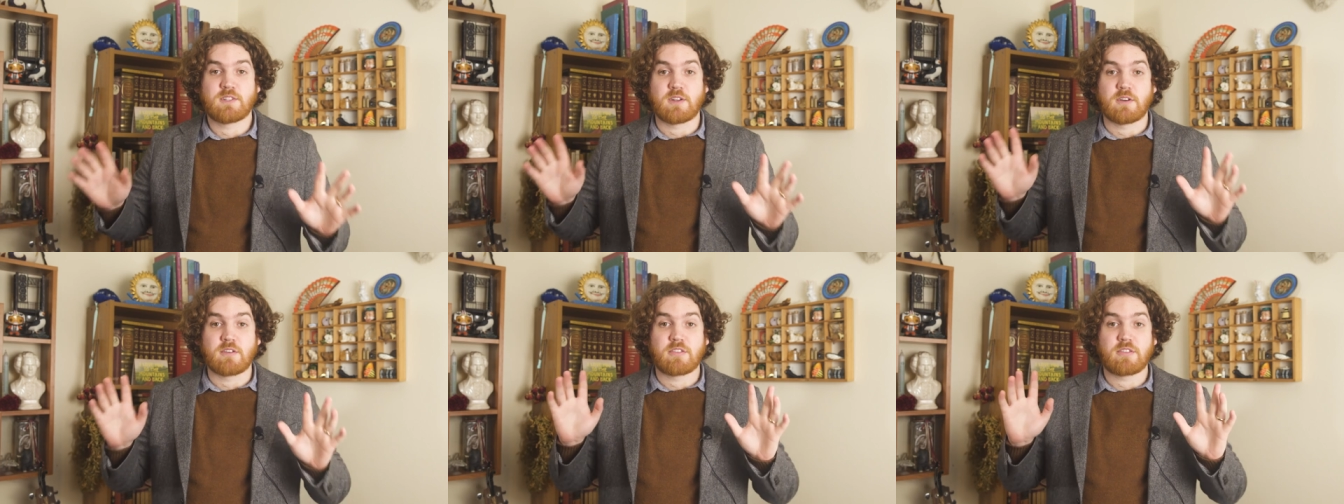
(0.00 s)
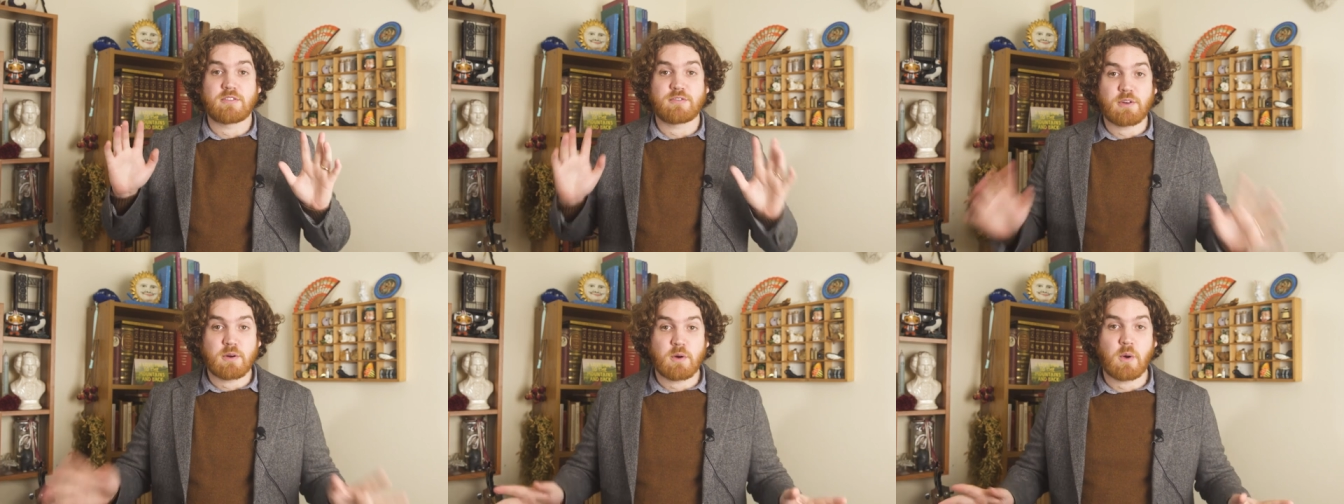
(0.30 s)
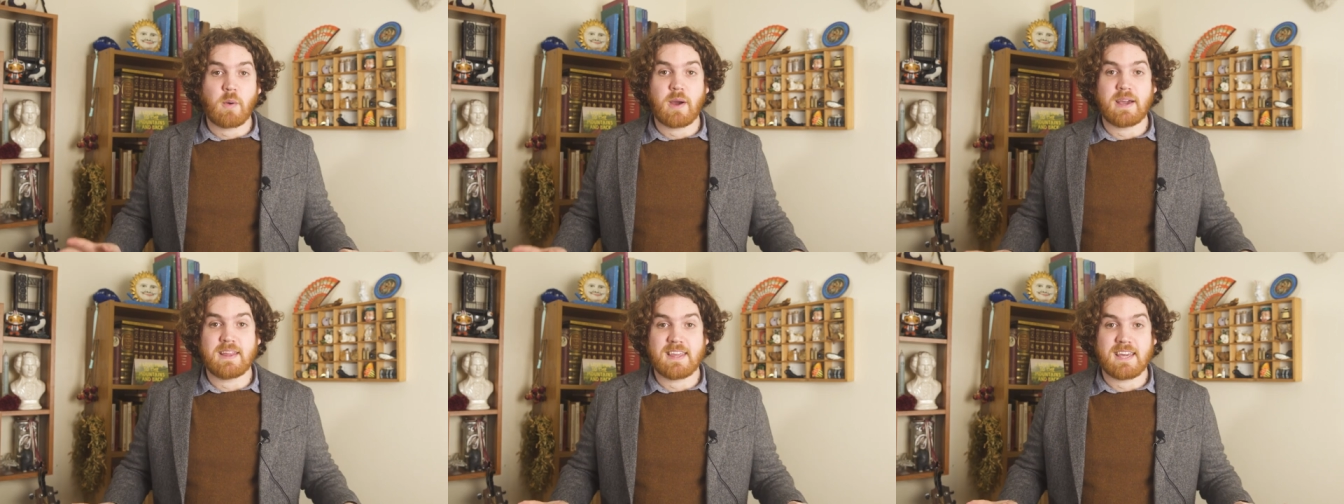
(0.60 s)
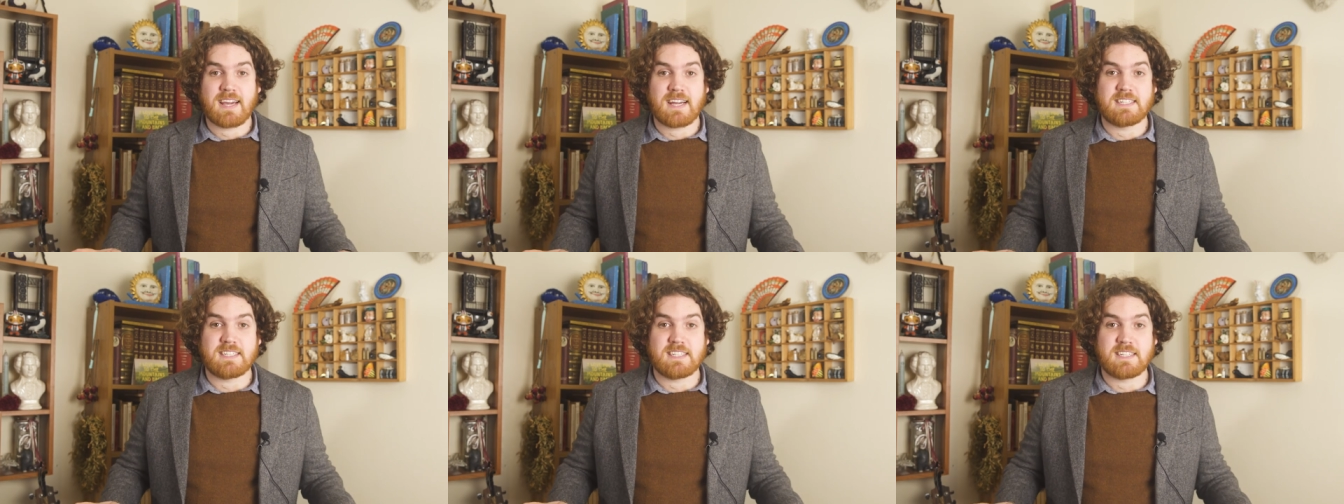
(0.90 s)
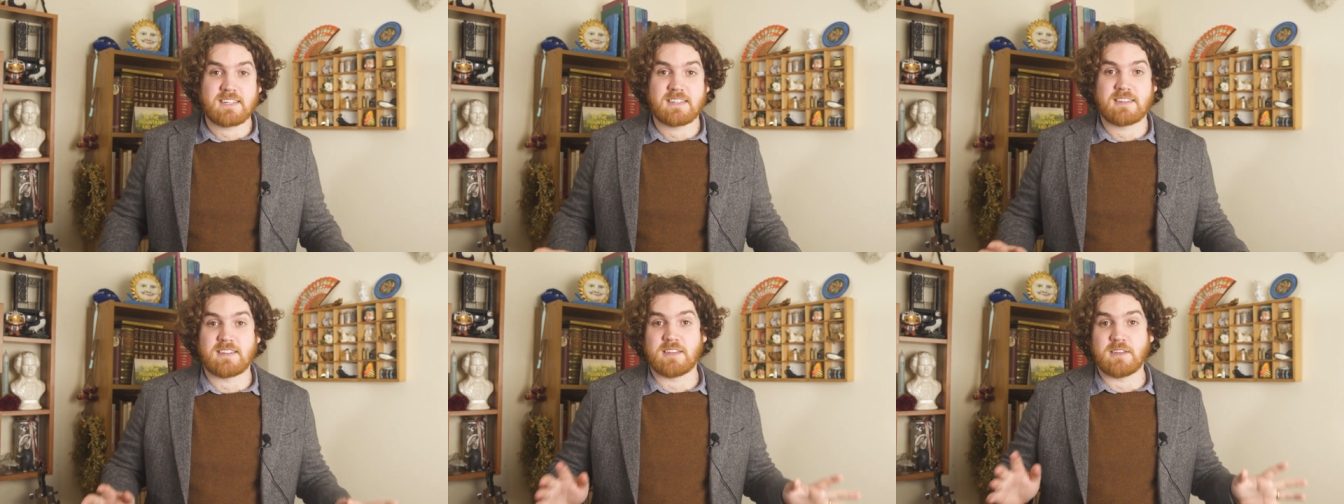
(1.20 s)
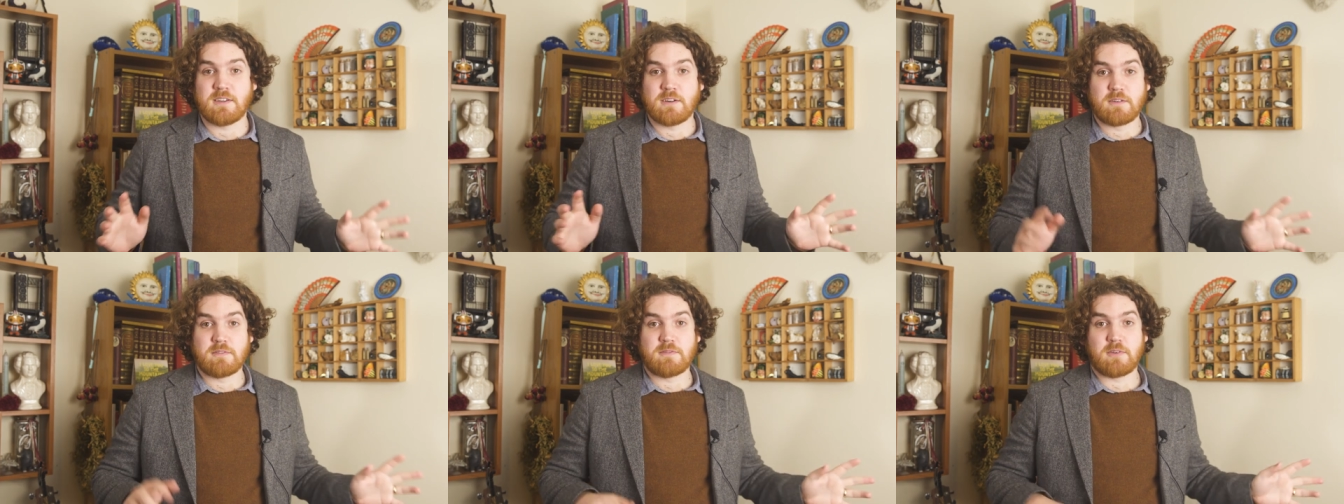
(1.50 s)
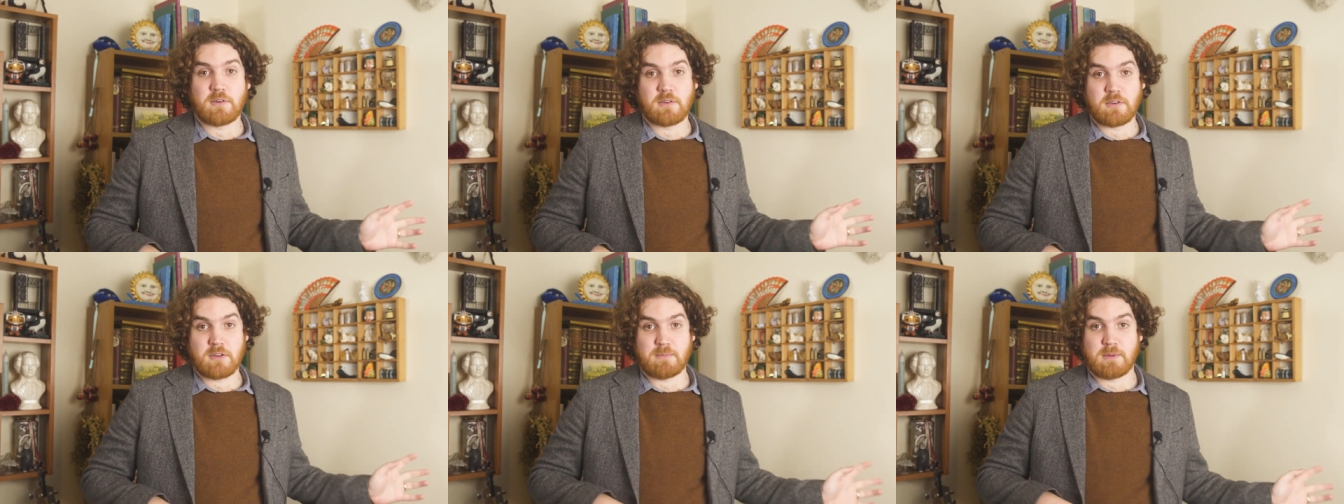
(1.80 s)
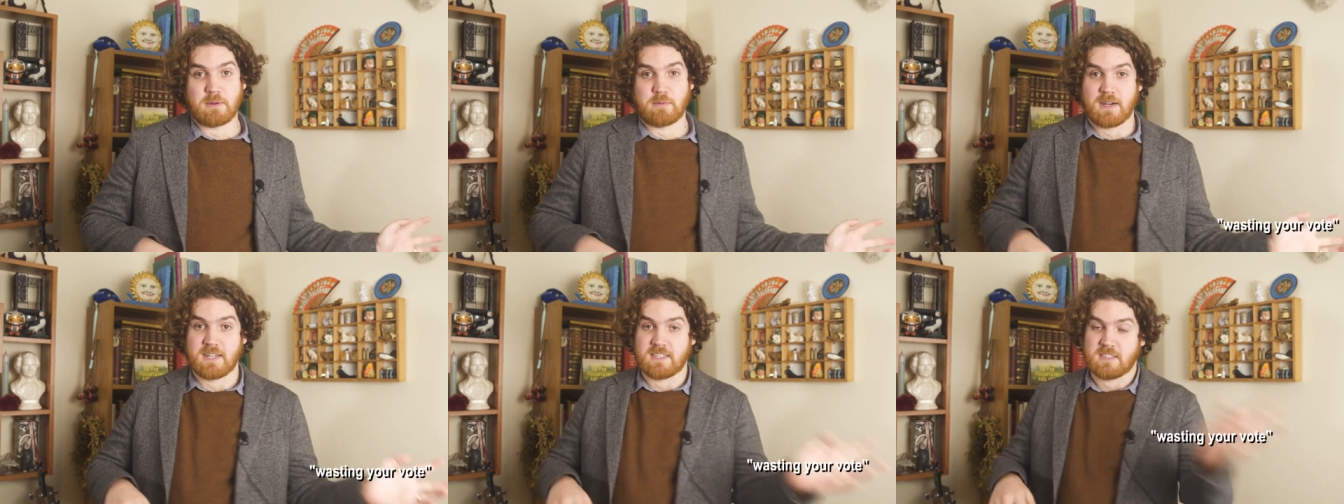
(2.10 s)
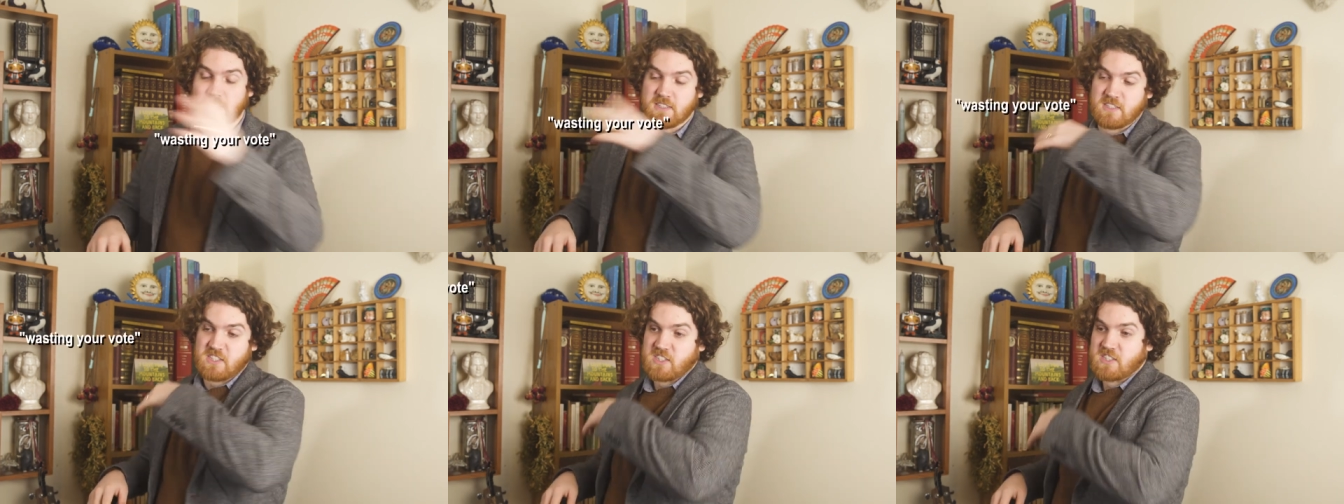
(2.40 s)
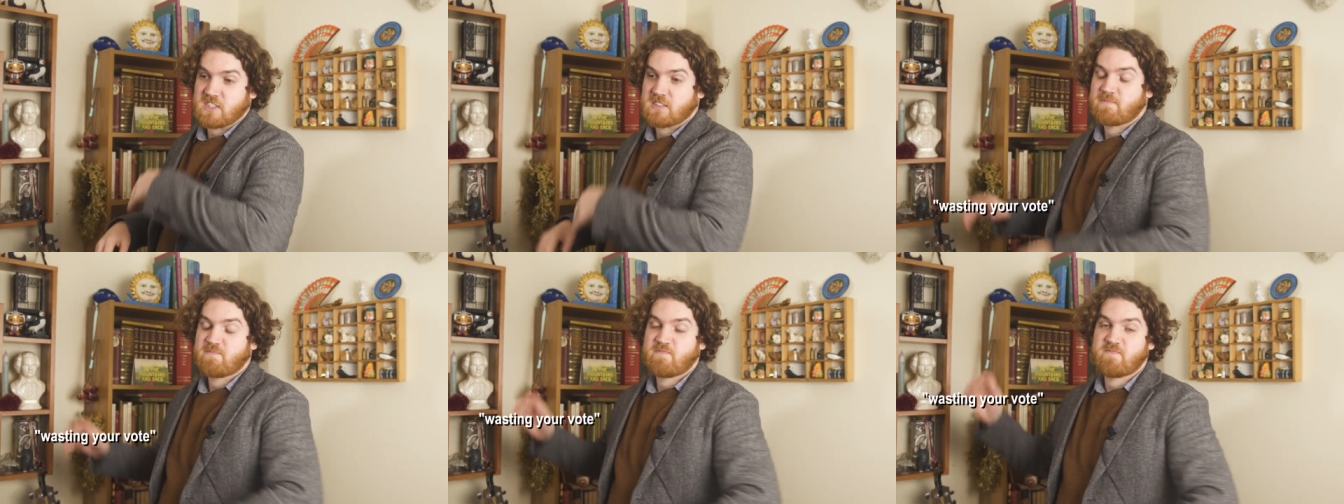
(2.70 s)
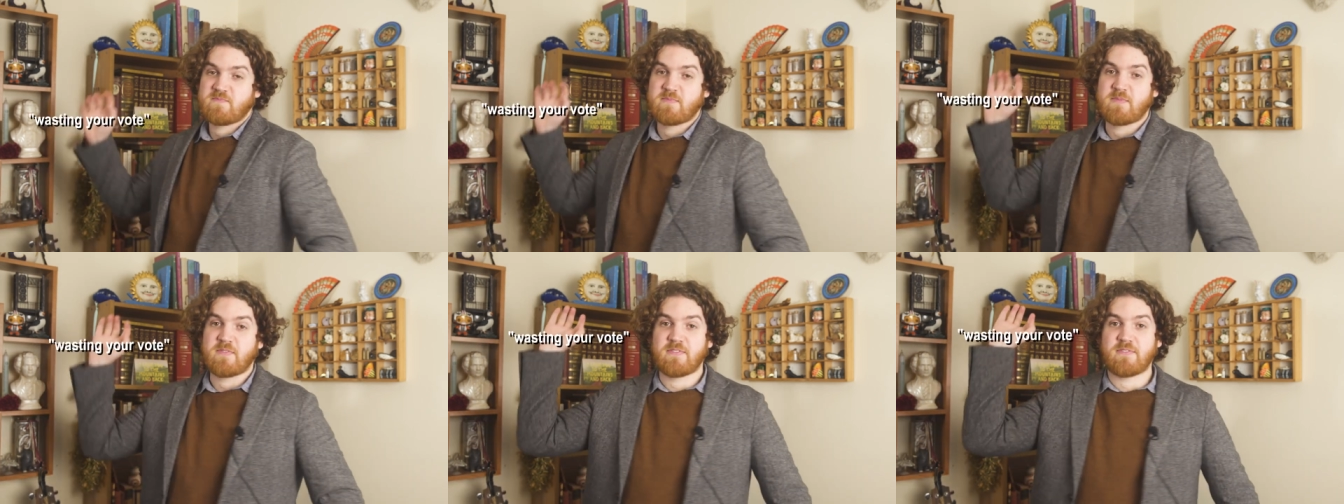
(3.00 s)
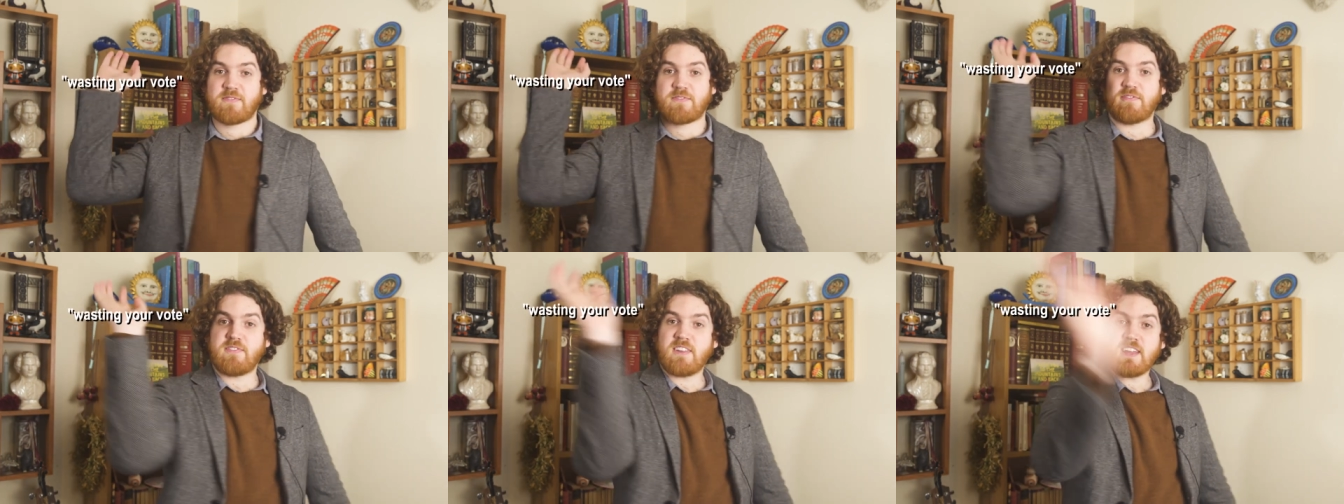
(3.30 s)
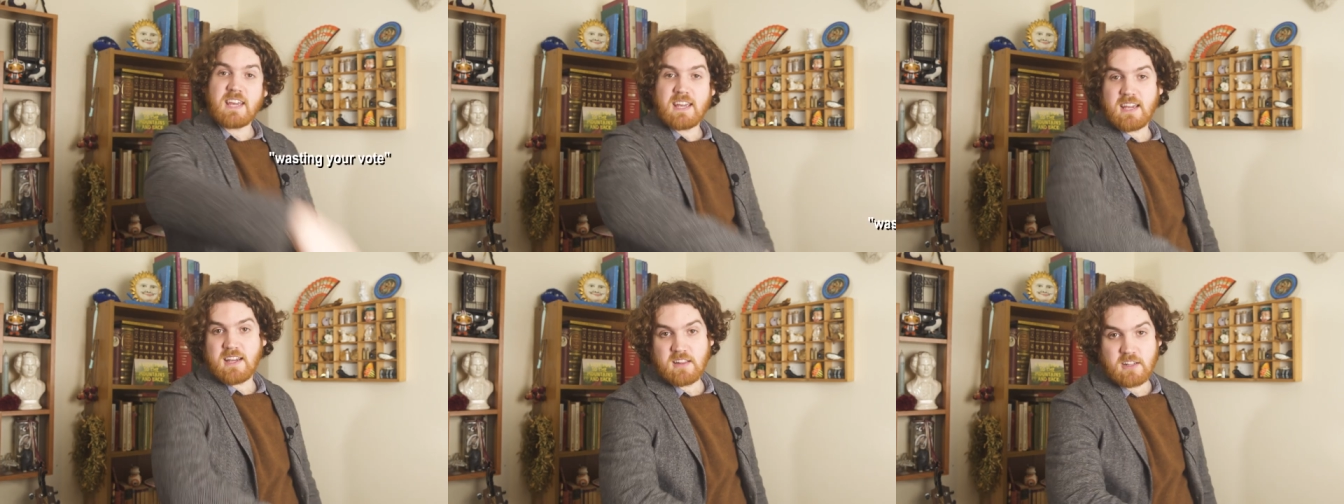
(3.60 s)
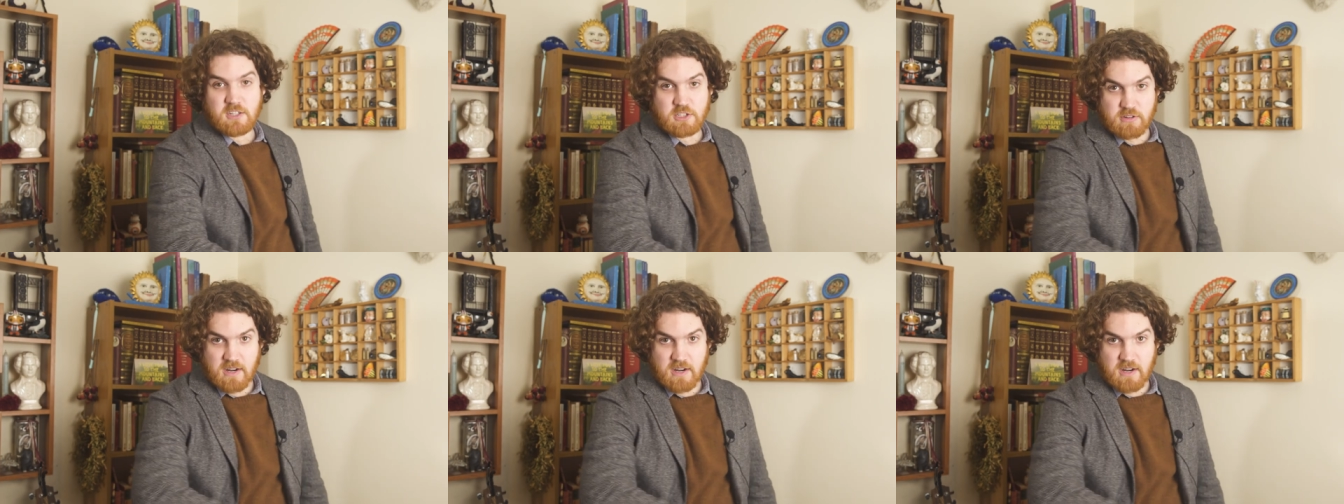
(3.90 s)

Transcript: So throw away the idea that your vote could be wasted. Just fling it in the